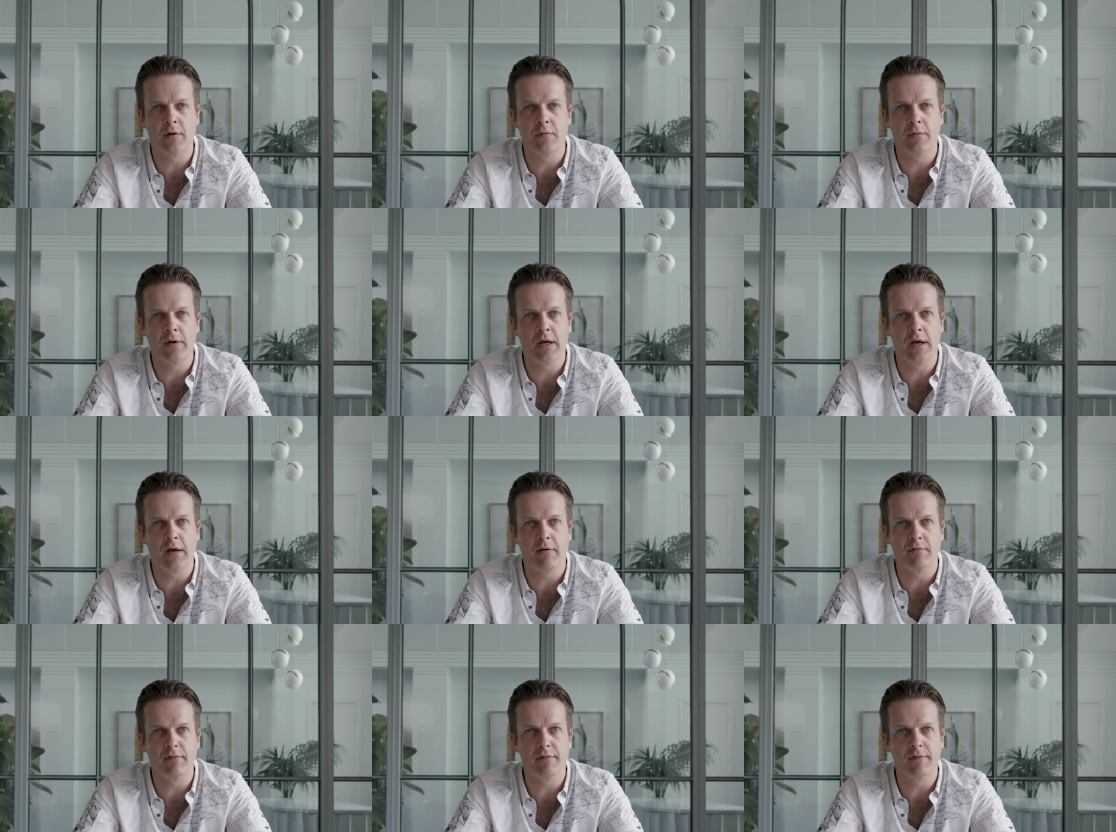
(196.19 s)
We
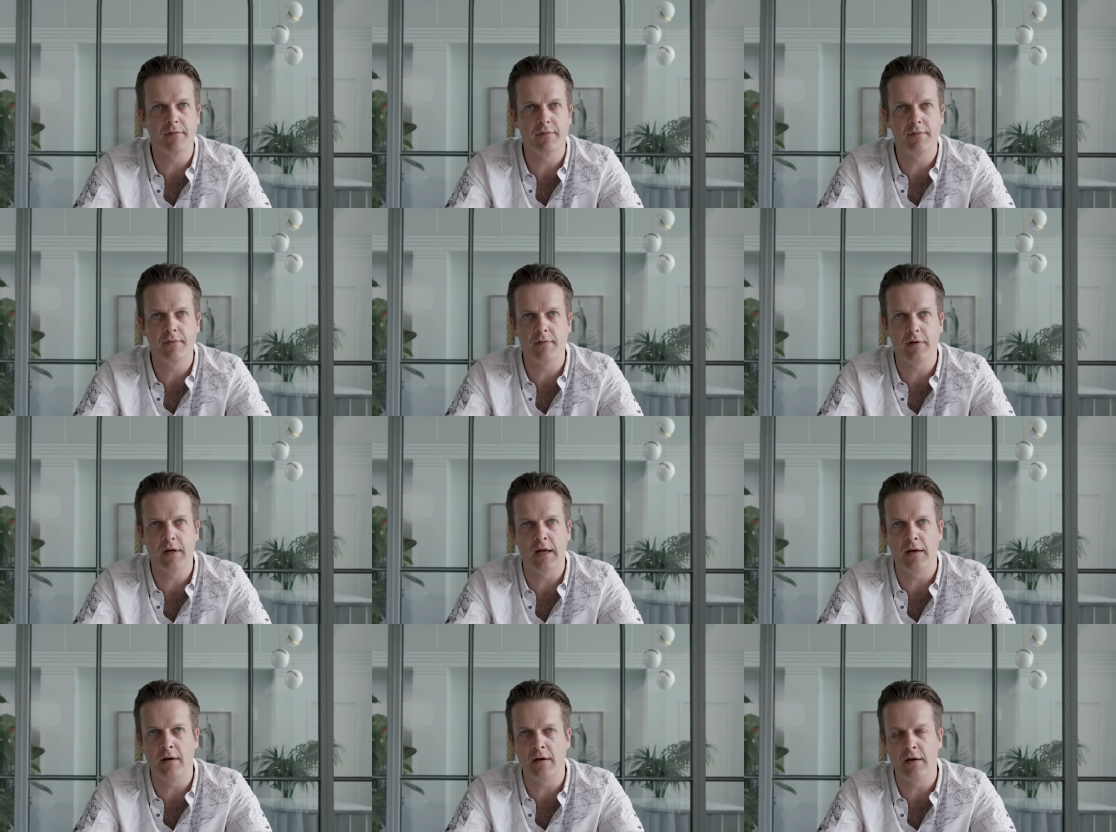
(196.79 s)
have
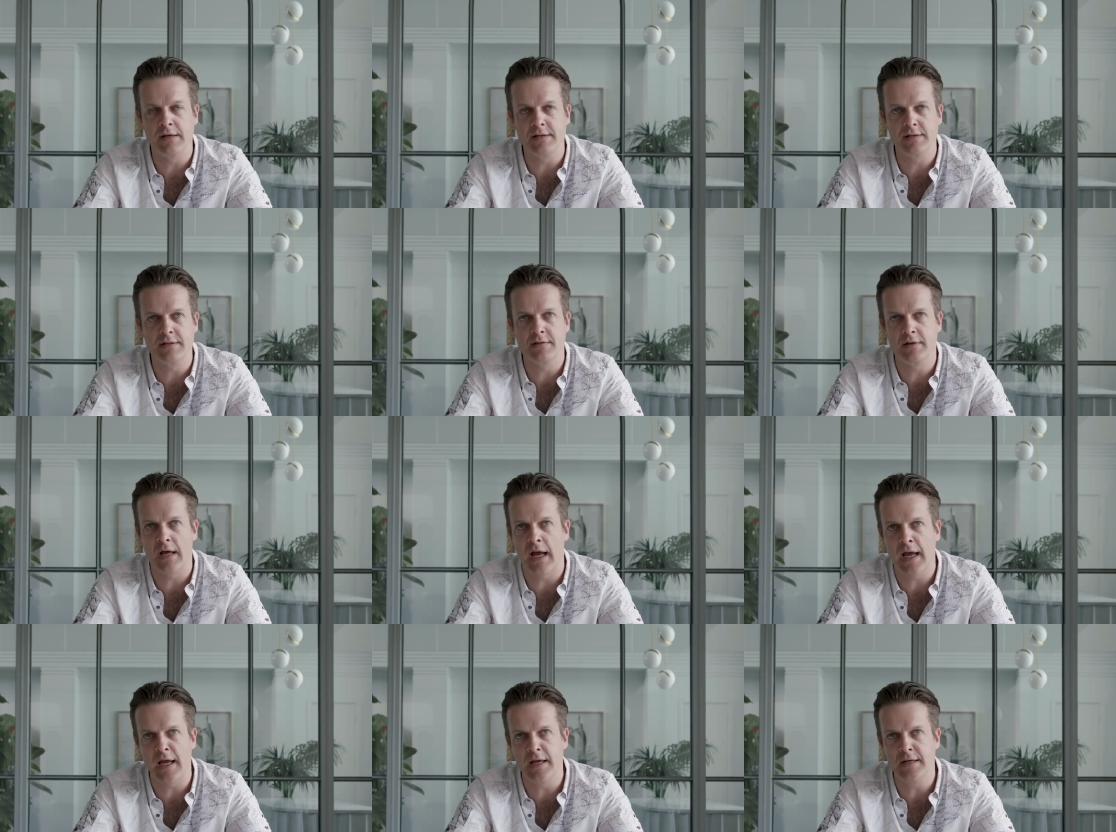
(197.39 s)
at least
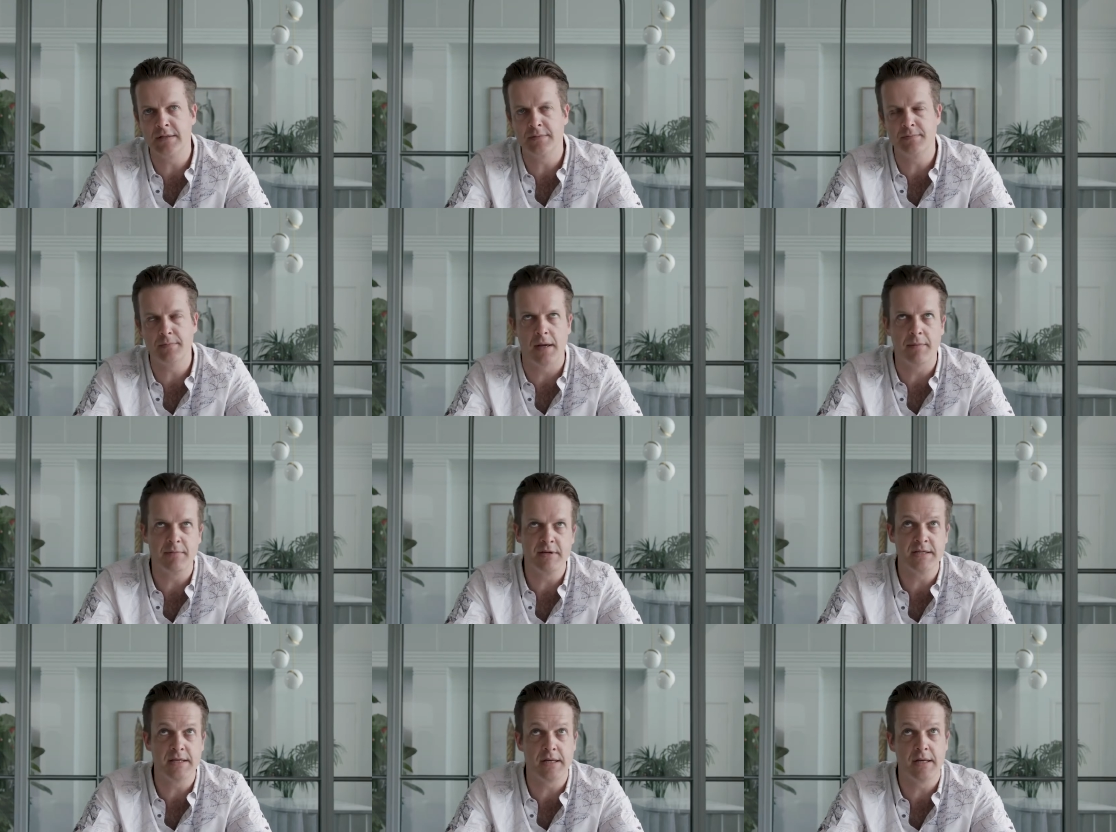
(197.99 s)
8,
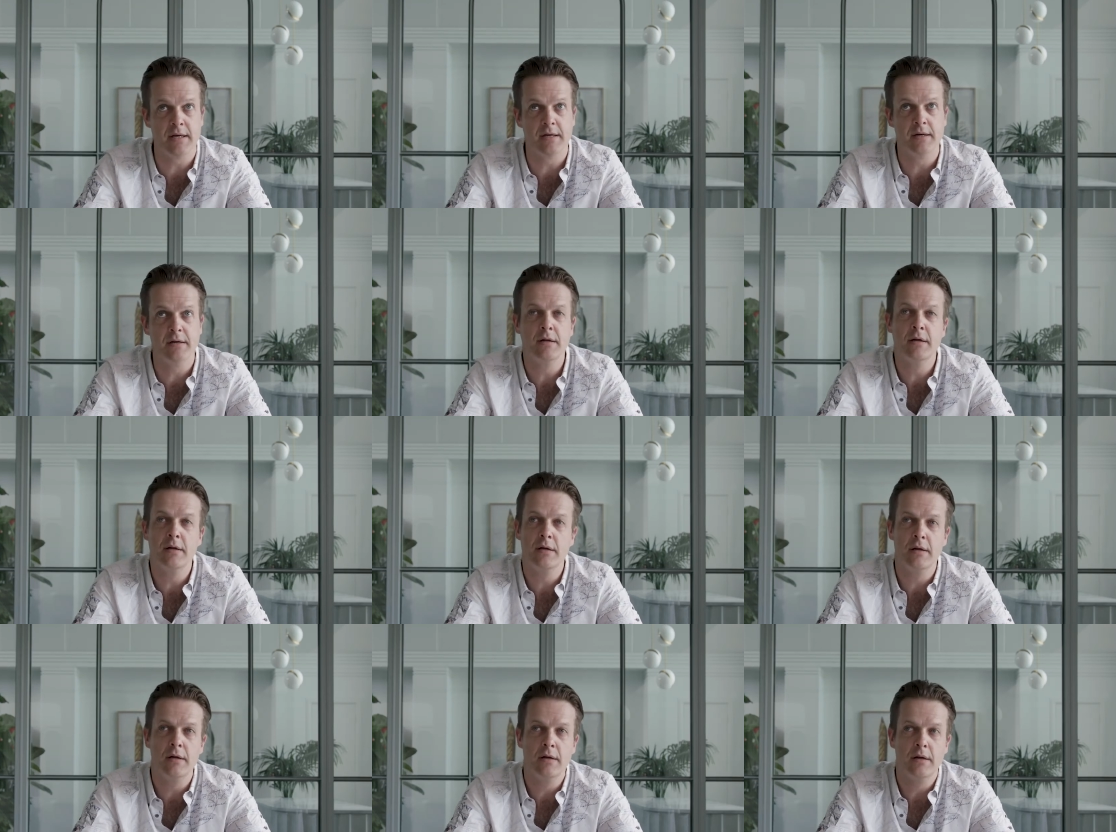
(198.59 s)
maybe 10
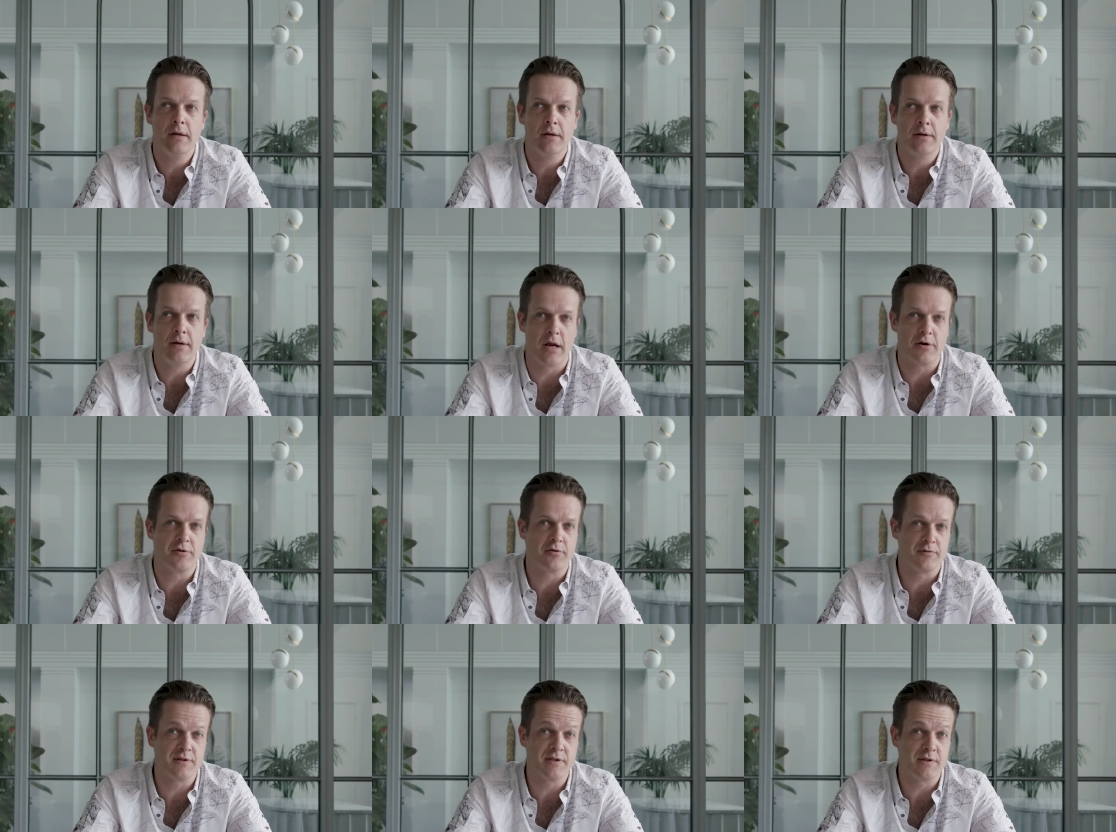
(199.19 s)

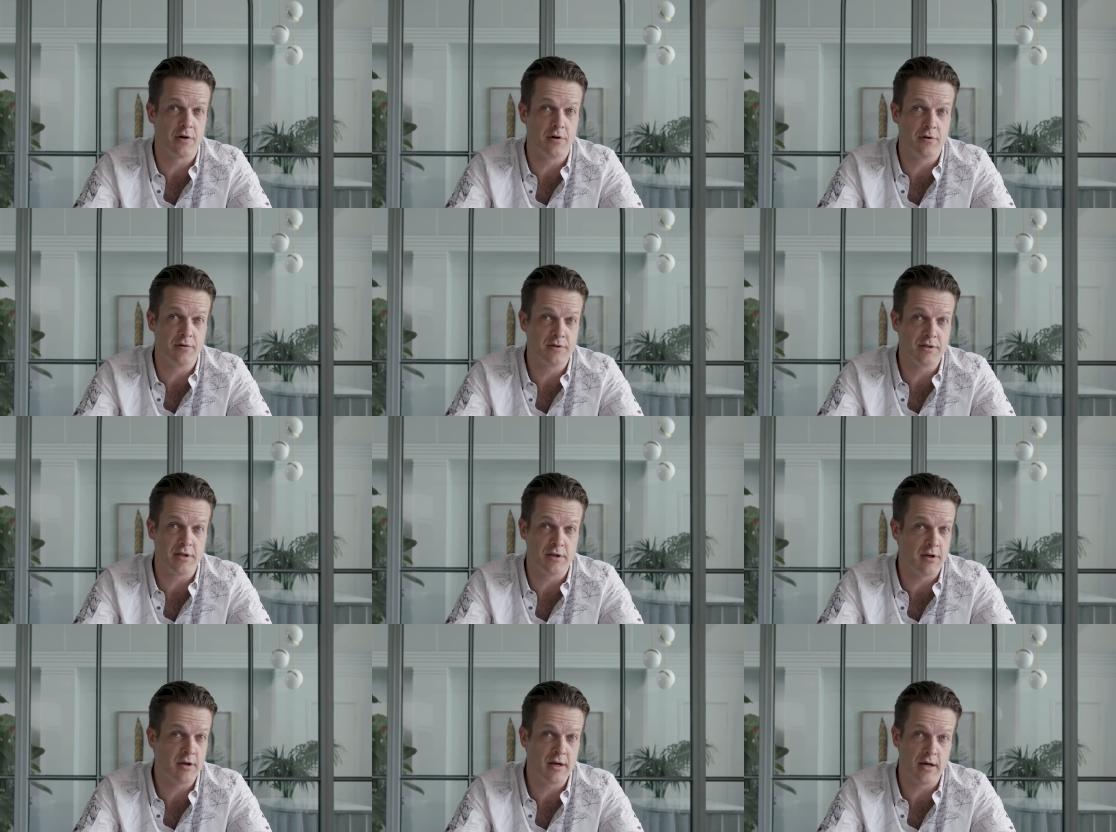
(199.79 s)
natural stones
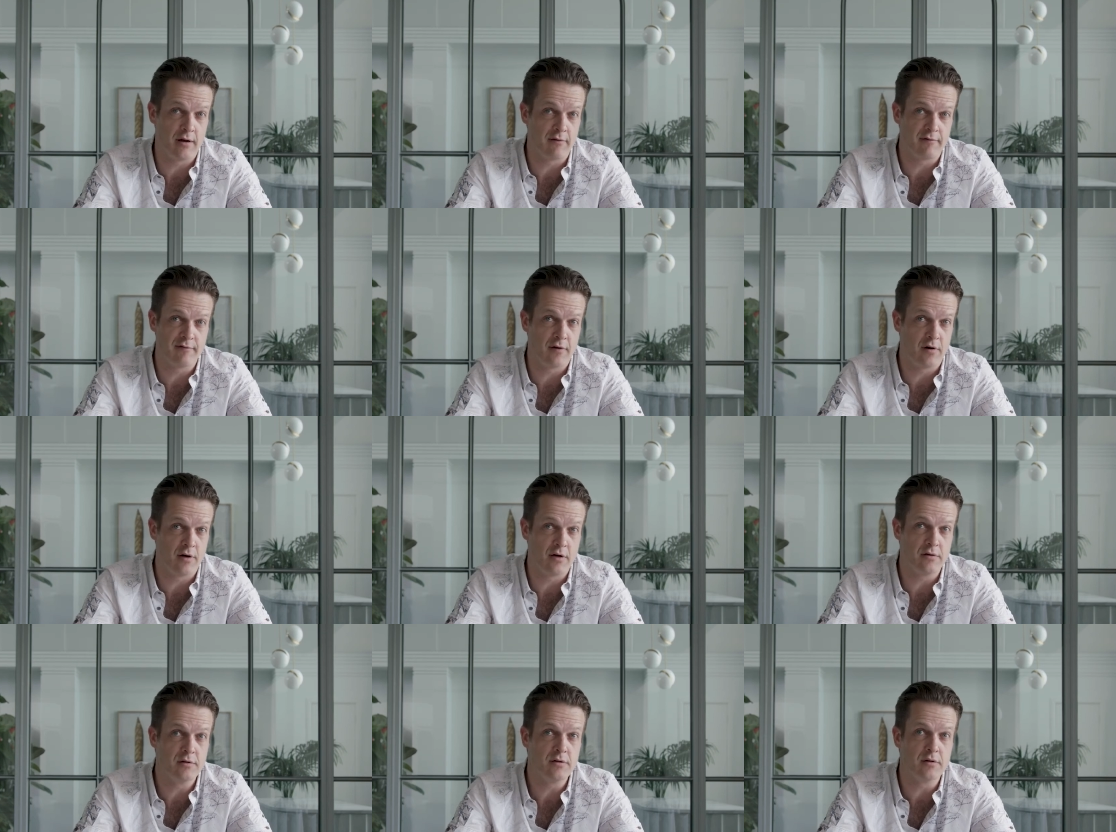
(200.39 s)
that you can't
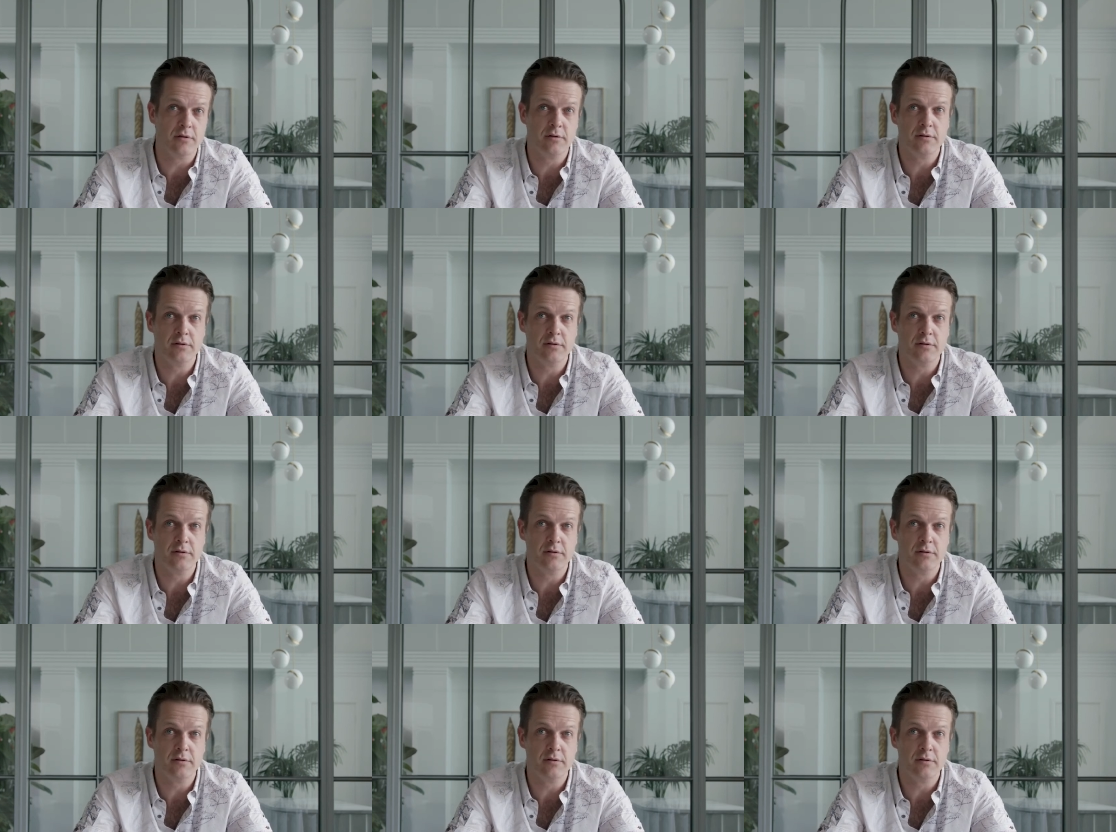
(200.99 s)
find.